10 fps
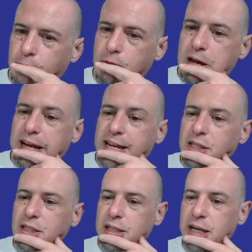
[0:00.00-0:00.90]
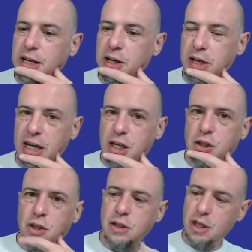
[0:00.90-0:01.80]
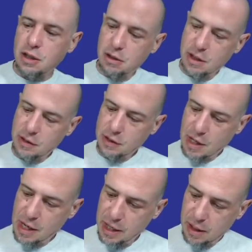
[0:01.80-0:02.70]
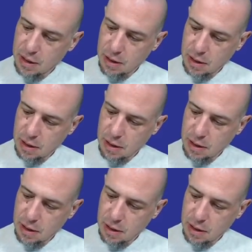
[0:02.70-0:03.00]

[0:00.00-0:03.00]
Well, I guess uh, it can it can assign.